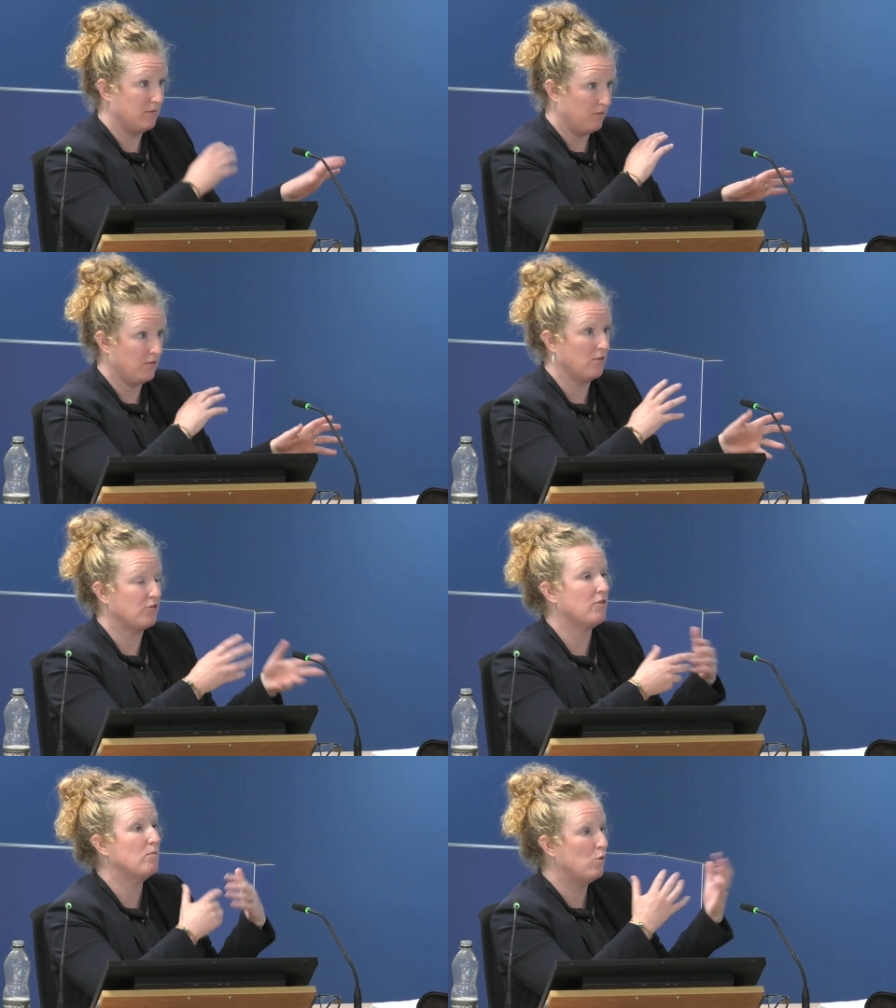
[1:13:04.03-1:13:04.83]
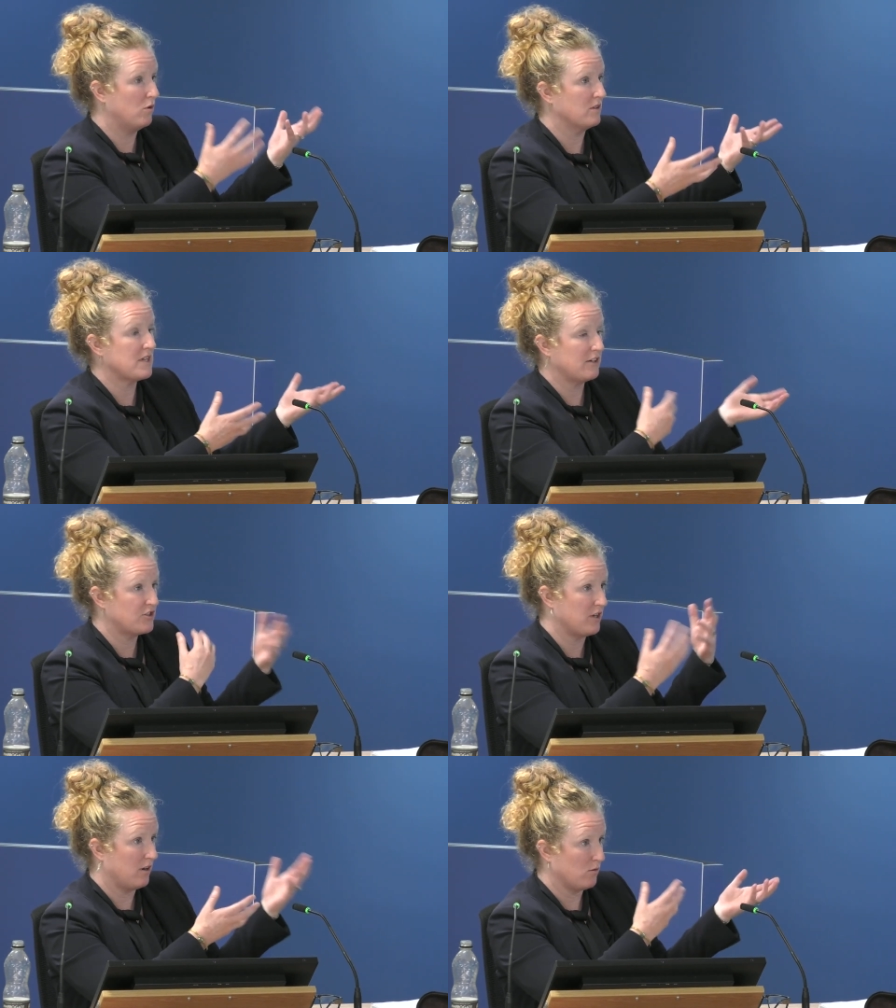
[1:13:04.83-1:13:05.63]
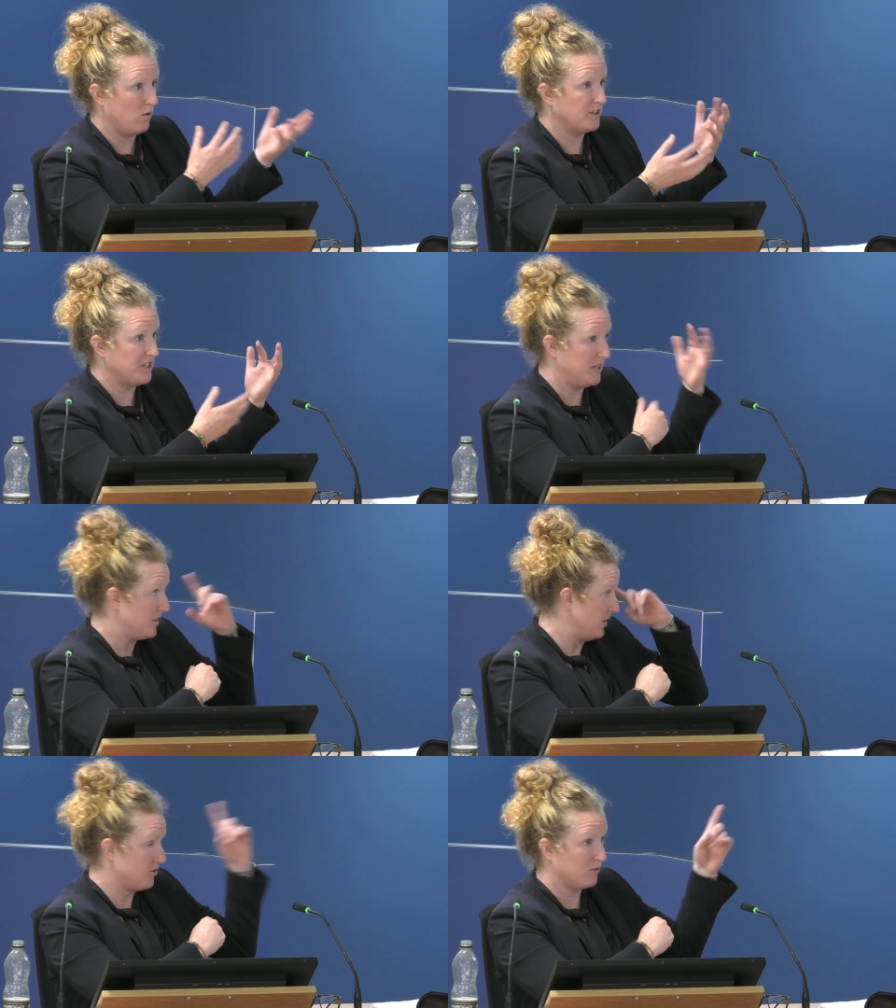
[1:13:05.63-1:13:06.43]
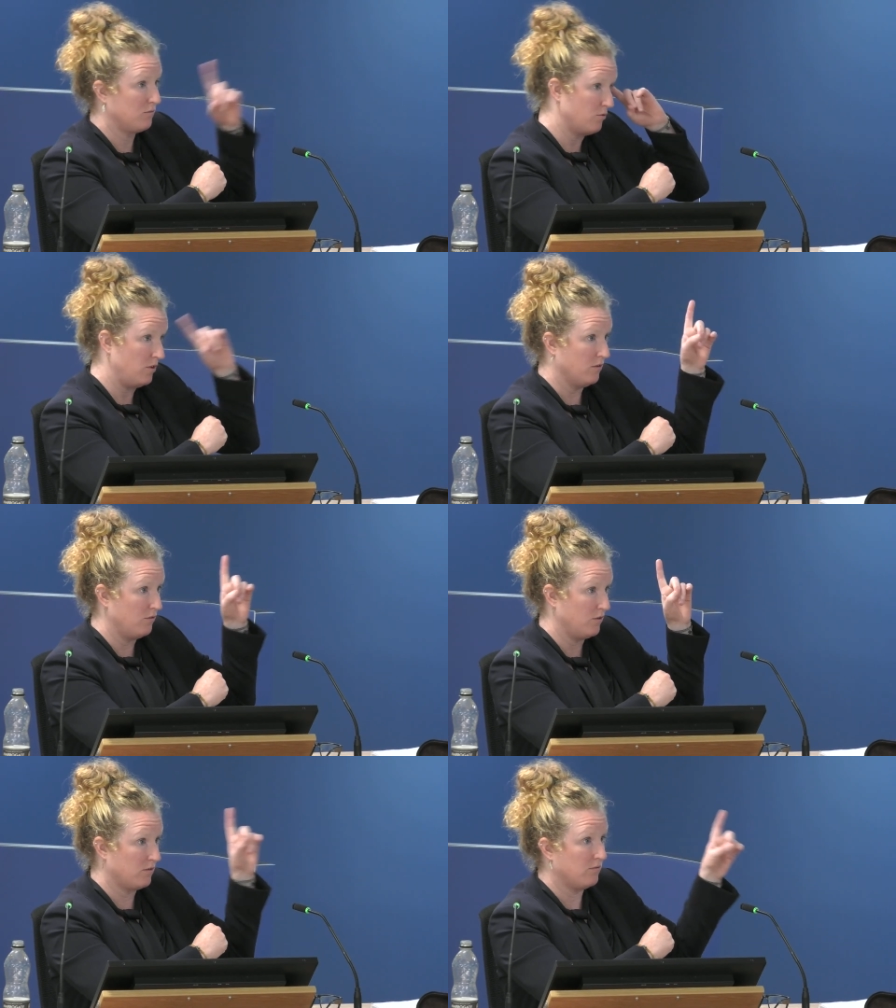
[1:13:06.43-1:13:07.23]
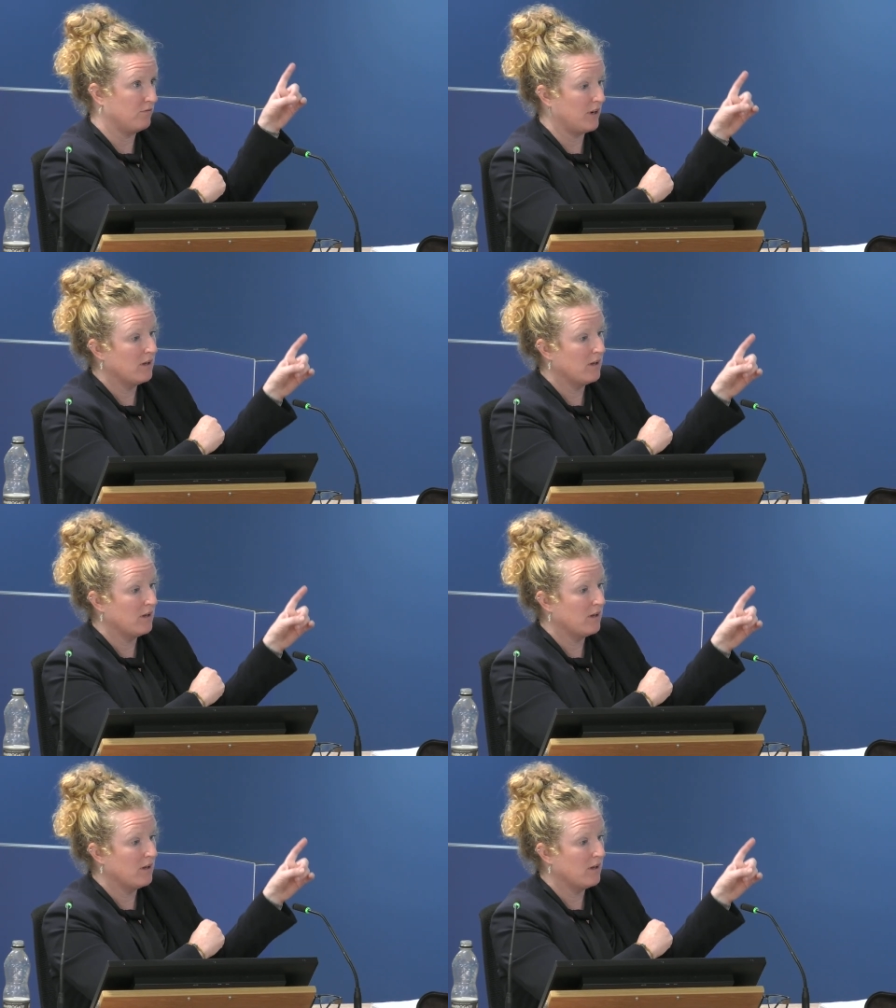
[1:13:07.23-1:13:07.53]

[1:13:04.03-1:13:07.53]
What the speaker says: So some walls actually are quite easy to, you can